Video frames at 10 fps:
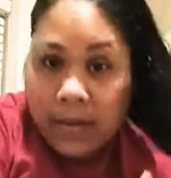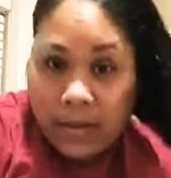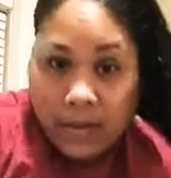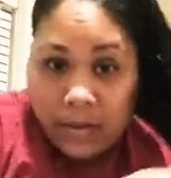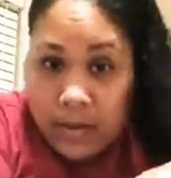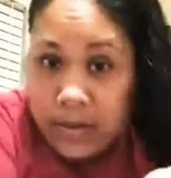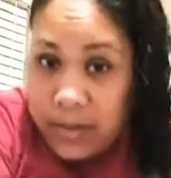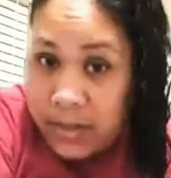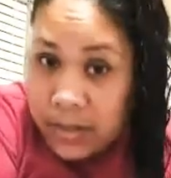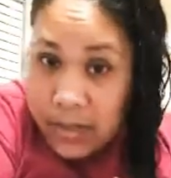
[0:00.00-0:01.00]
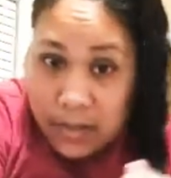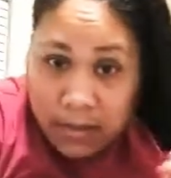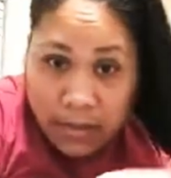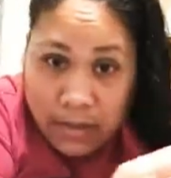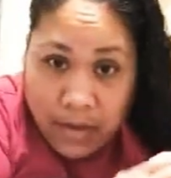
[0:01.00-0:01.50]
you're you're using.
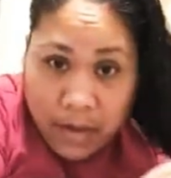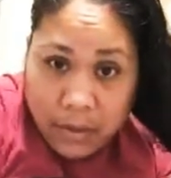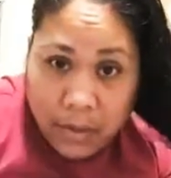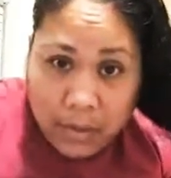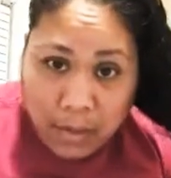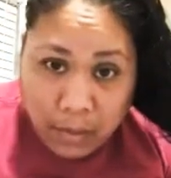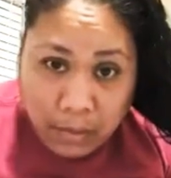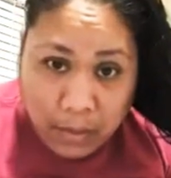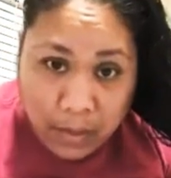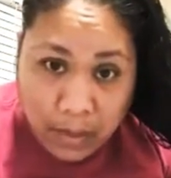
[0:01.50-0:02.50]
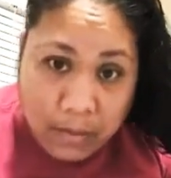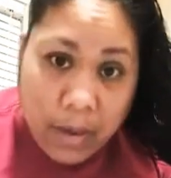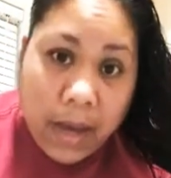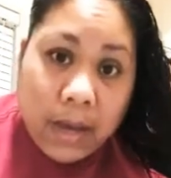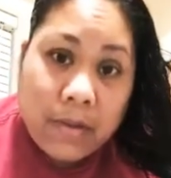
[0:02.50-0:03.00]
So I want to get
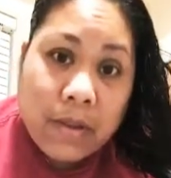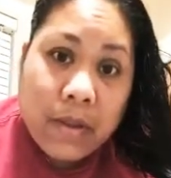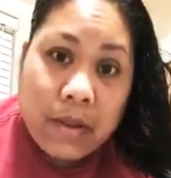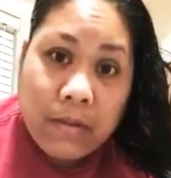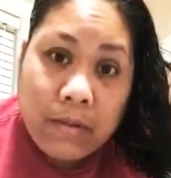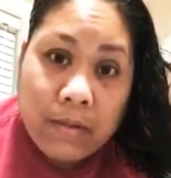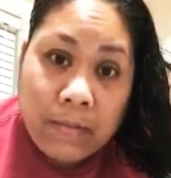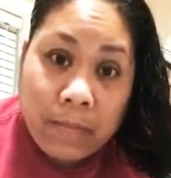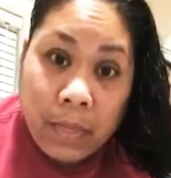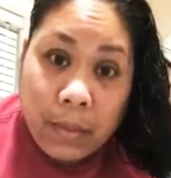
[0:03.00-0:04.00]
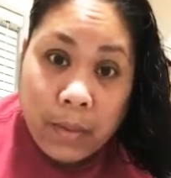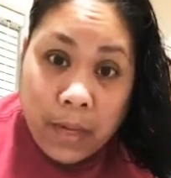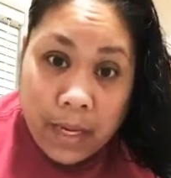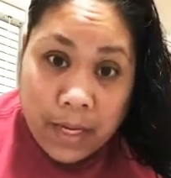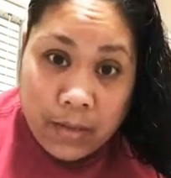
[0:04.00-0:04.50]
back with you when
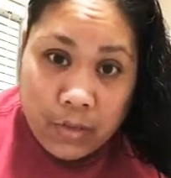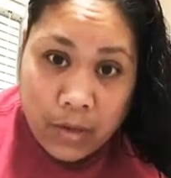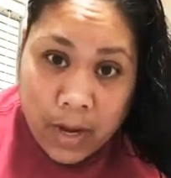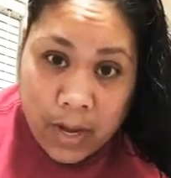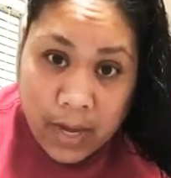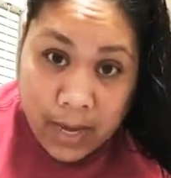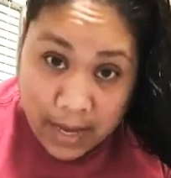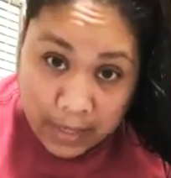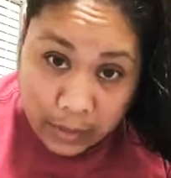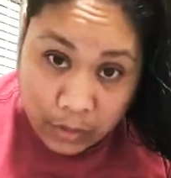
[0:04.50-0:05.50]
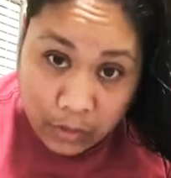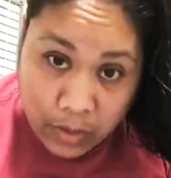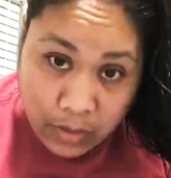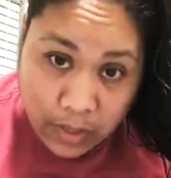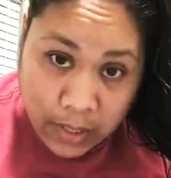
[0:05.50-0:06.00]
I get dry and show
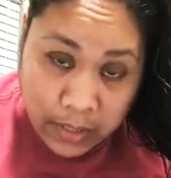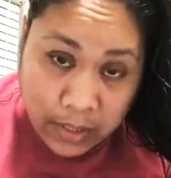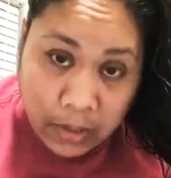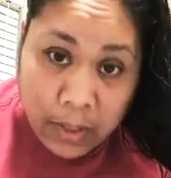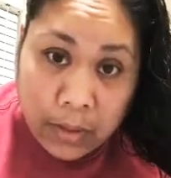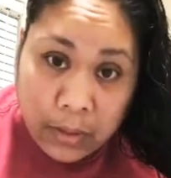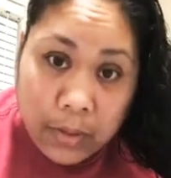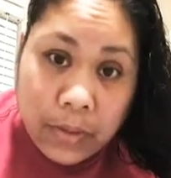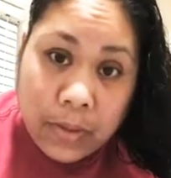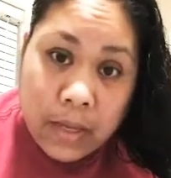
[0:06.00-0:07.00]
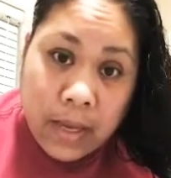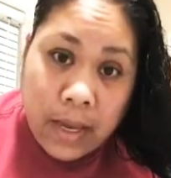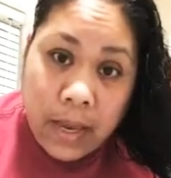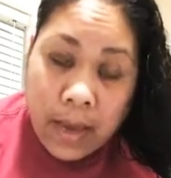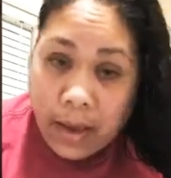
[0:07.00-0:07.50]
you guys how it looks
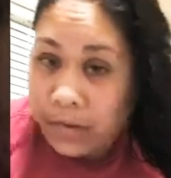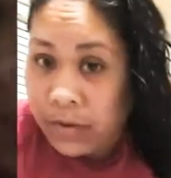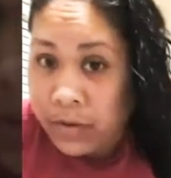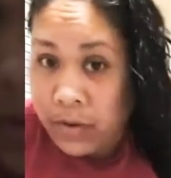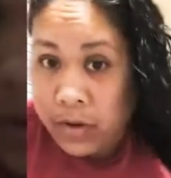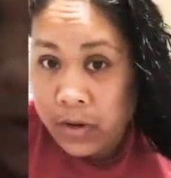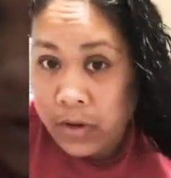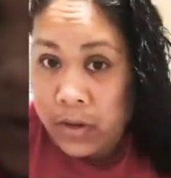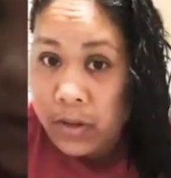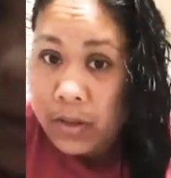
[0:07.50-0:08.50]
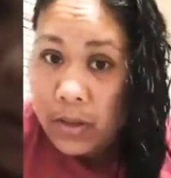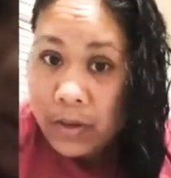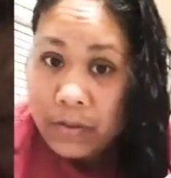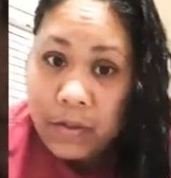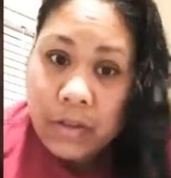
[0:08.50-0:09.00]

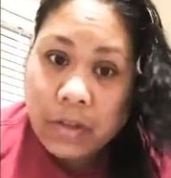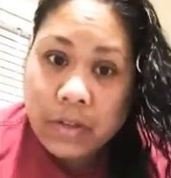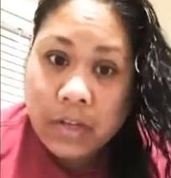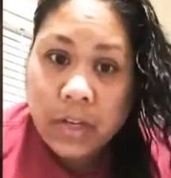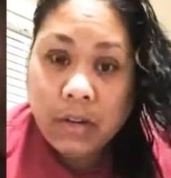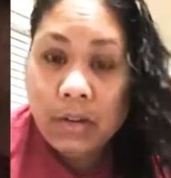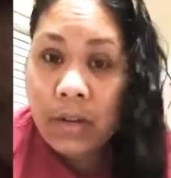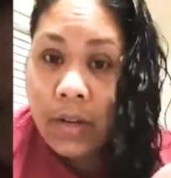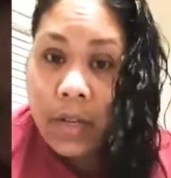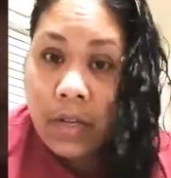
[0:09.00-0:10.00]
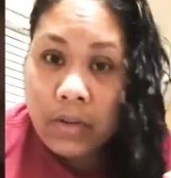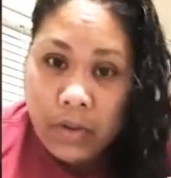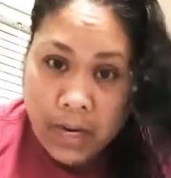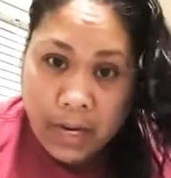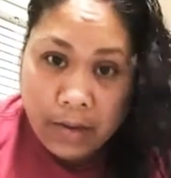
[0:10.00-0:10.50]
after the gel
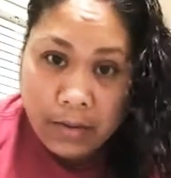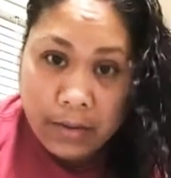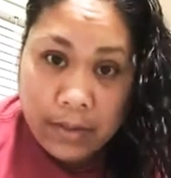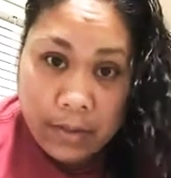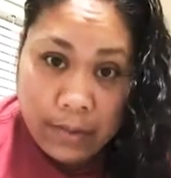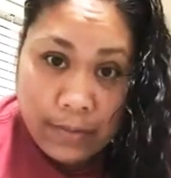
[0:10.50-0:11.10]
dry out. So